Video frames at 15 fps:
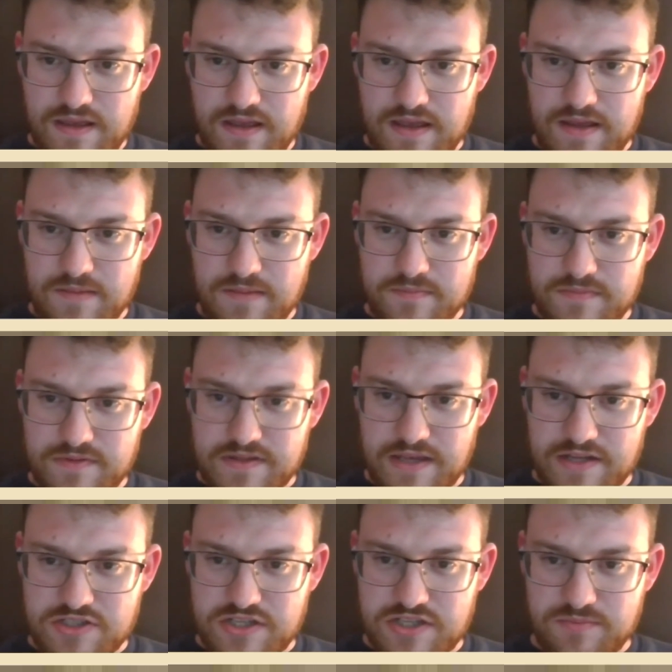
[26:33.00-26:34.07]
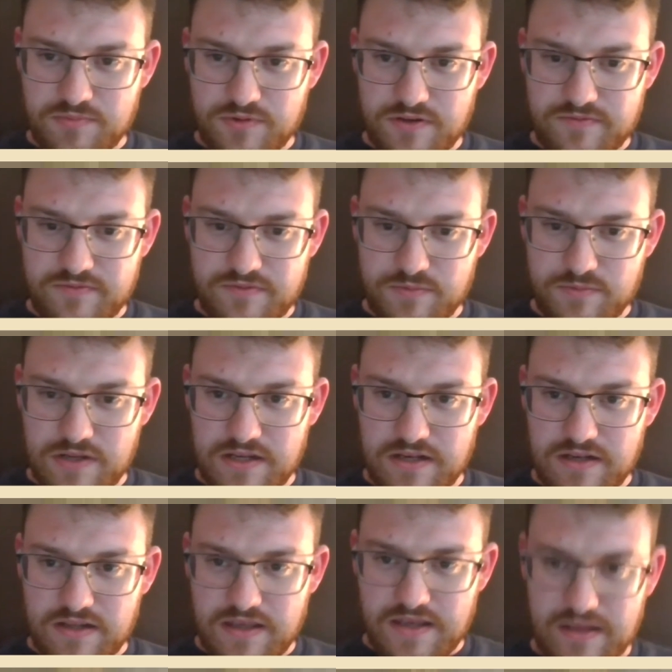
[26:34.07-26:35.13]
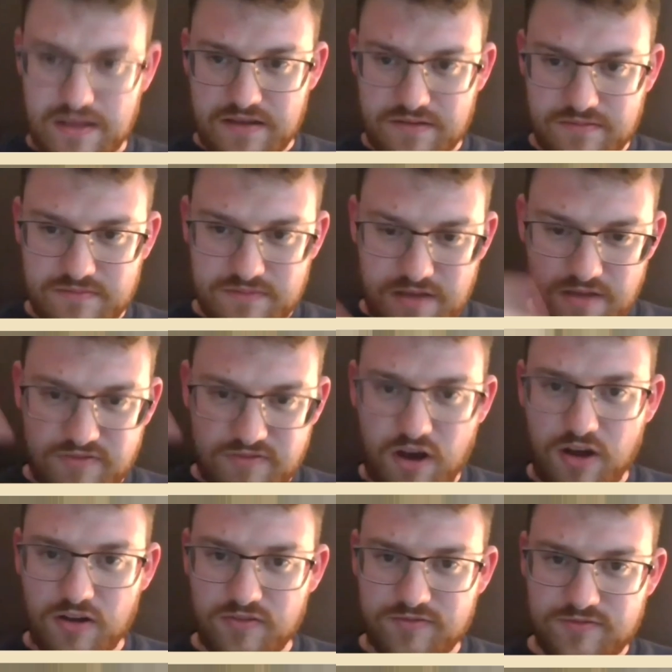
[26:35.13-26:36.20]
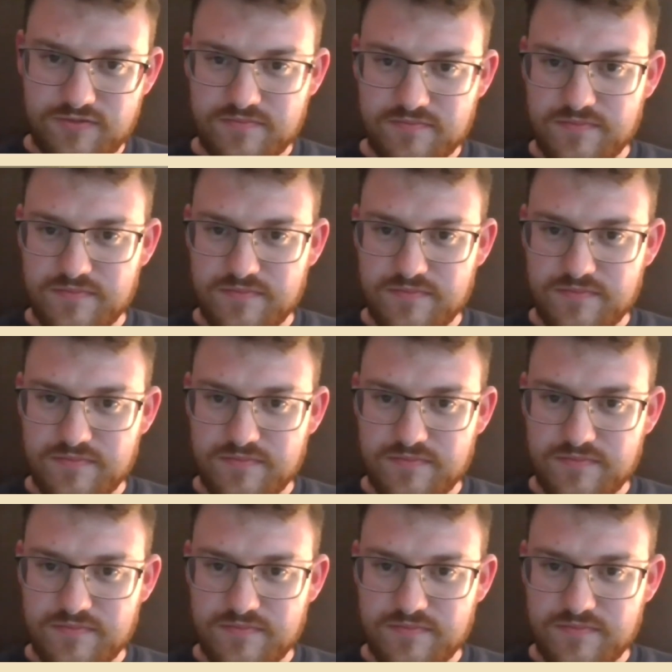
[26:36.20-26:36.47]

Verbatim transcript: that sheep will evolve